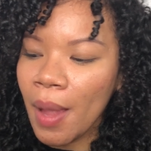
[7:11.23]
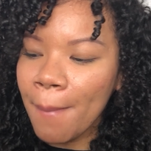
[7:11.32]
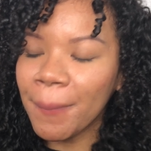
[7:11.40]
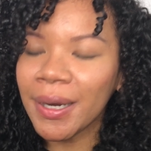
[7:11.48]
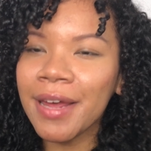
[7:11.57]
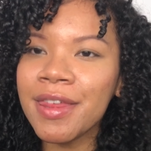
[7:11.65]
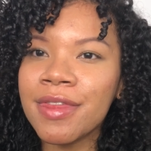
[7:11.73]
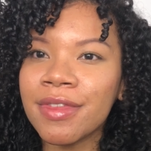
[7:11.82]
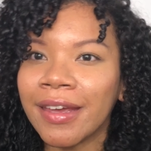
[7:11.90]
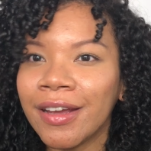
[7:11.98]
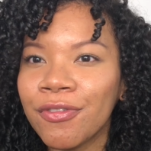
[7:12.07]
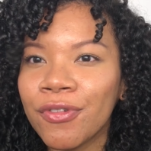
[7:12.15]
but I
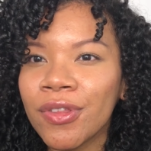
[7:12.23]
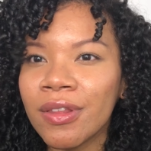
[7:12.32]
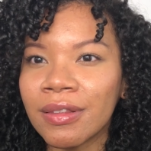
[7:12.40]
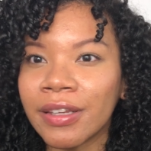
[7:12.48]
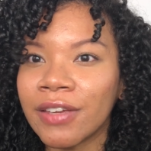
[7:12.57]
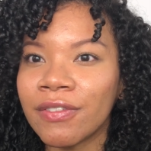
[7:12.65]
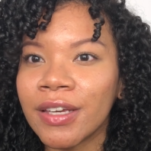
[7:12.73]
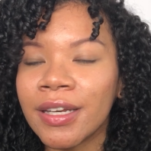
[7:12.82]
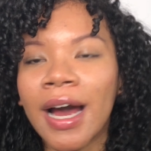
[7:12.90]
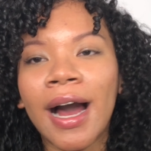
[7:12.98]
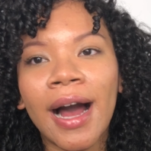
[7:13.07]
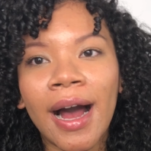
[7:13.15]
think for the leave-in,
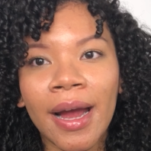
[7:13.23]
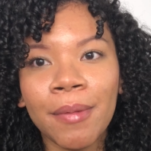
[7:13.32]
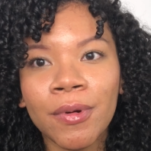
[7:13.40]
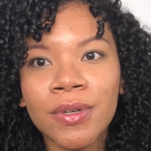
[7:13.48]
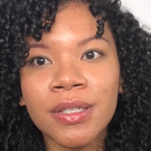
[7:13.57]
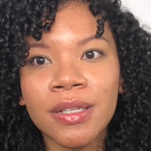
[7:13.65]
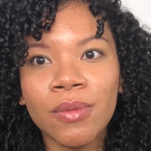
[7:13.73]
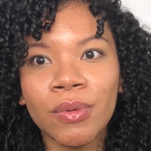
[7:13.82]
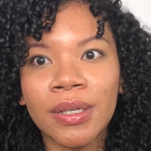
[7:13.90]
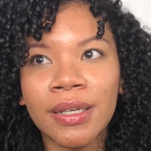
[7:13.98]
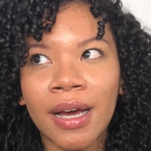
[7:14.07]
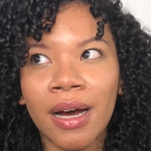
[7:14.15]
I personally would
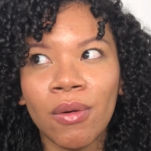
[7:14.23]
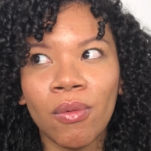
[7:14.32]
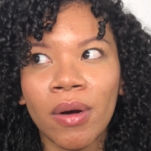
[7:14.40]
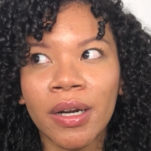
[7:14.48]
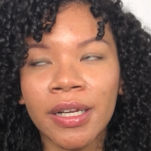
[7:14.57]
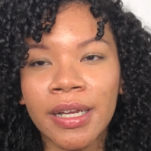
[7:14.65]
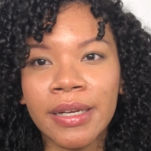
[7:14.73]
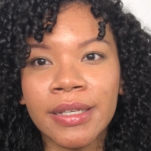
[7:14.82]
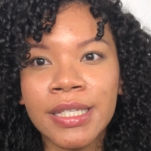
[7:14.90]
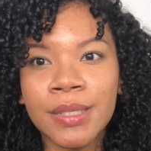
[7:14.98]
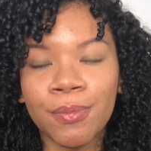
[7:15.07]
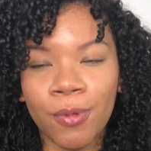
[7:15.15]
not want it in a
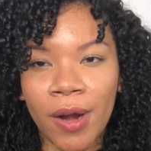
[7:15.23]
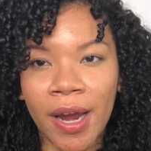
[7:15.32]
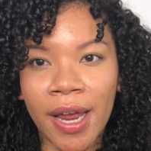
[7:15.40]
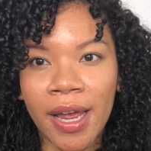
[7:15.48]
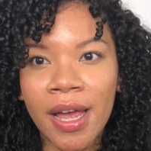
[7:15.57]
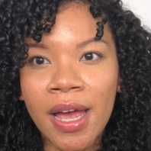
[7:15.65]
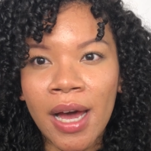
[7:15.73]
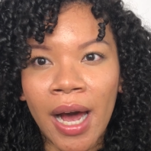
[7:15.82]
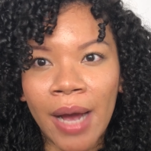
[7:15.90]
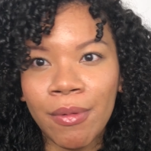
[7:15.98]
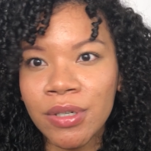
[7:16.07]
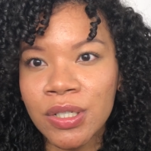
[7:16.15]
spray.
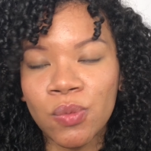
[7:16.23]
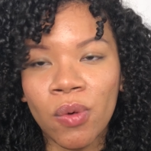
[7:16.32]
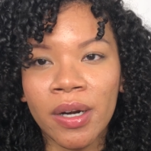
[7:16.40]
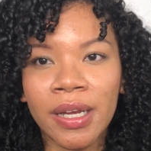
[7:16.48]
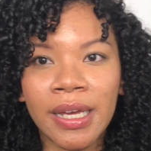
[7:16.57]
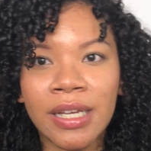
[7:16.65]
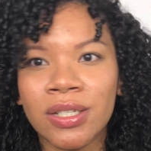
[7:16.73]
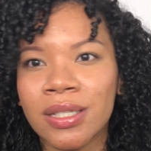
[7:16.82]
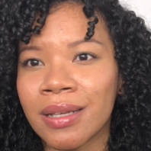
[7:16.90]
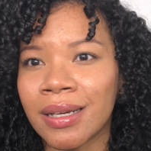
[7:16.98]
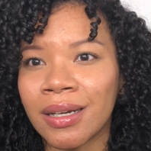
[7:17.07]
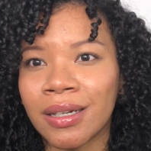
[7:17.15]
I would just want it in just
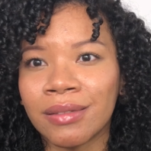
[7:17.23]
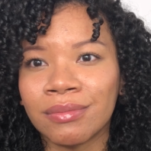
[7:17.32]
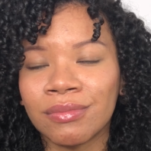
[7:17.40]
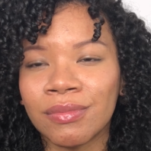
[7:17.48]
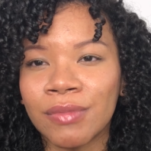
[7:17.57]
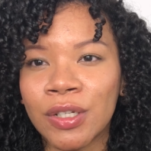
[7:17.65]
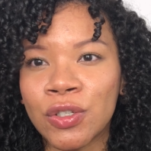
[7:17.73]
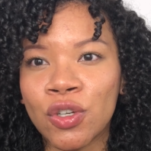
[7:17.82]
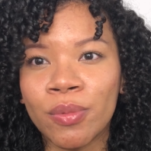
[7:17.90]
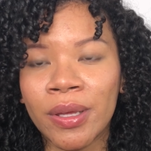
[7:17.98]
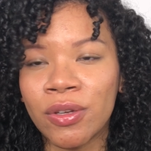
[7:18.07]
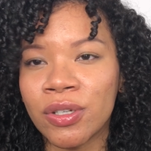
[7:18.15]
like a, a tube
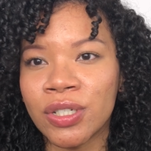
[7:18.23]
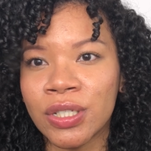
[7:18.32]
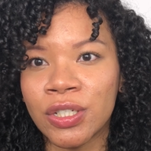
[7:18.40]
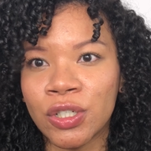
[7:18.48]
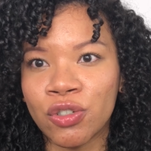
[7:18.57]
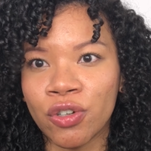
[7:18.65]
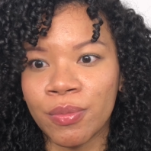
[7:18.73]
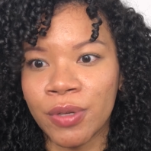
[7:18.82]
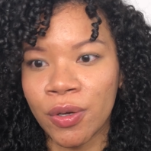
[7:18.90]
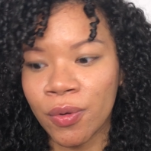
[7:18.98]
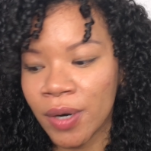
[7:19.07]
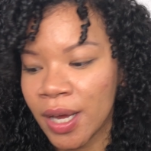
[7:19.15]
that you can just
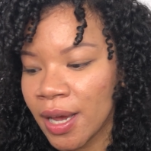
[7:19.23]
distribute.